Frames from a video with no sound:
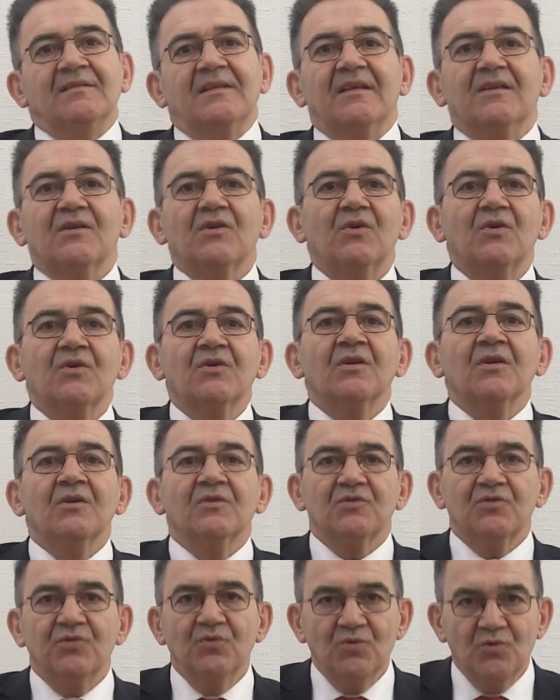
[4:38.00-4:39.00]
There are
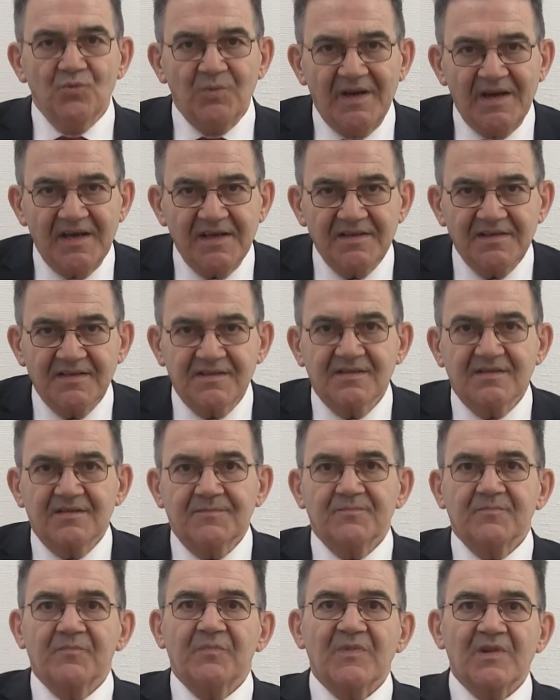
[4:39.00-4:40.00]
two ways
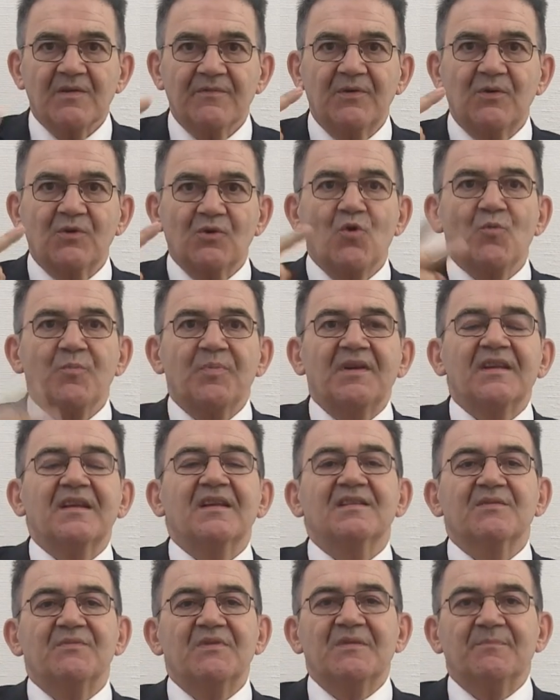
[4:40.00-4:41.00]
for
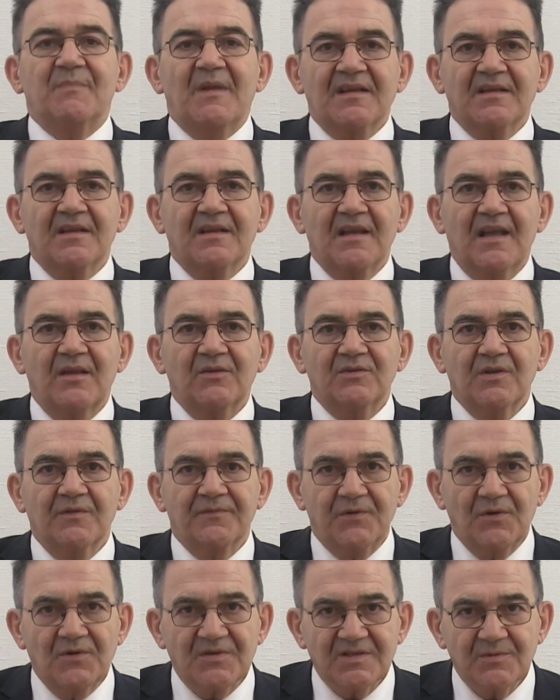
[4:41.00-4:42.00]
opening a Swiss bank account.
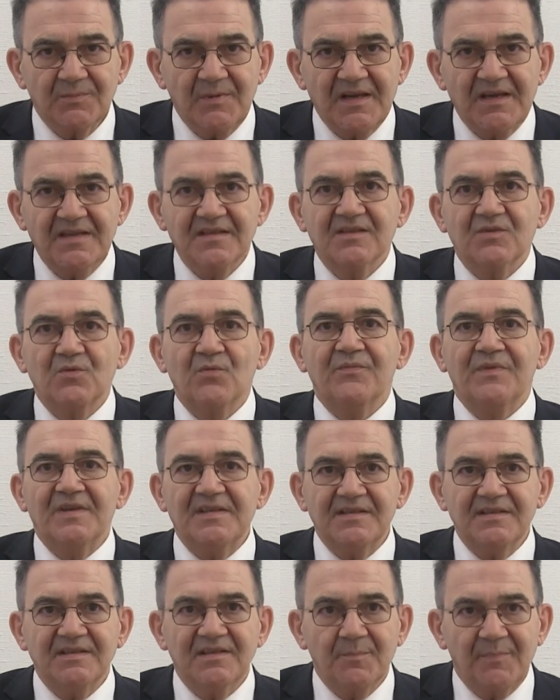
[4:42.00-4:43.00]
The first way is to
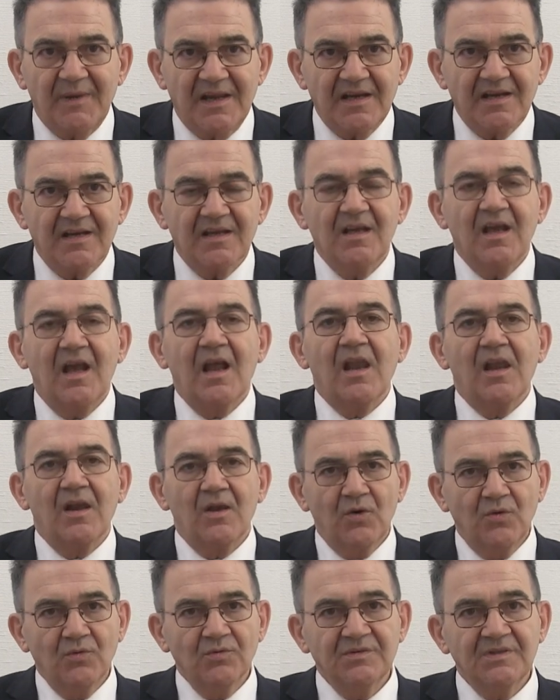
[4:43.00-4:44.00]
visit the bank
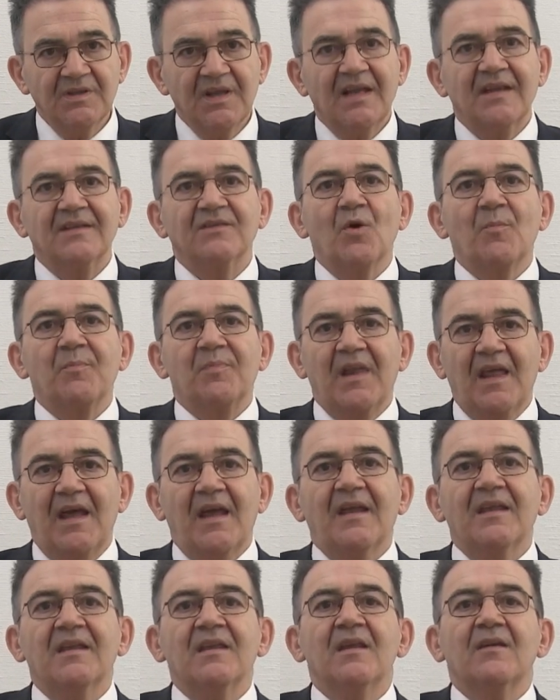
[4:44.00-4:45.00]
alone and
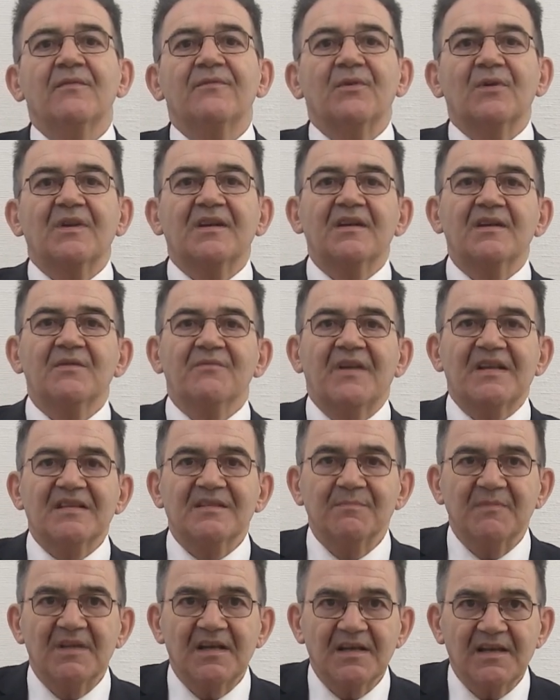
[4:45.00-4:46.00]
apply for an
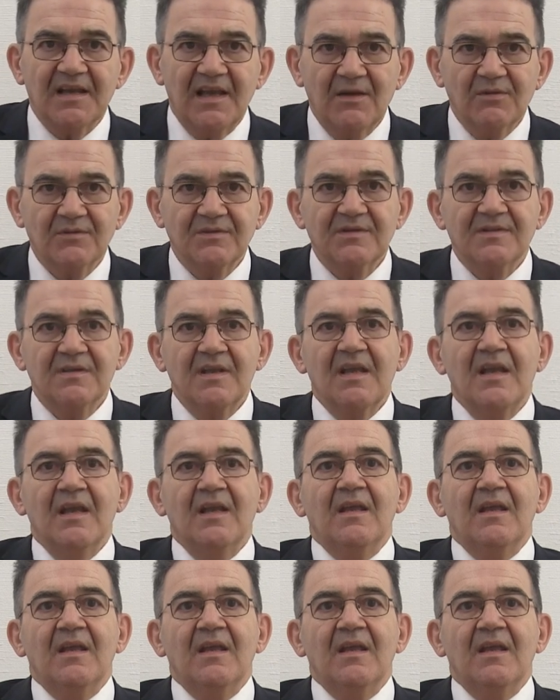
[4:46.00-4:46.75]
investment account.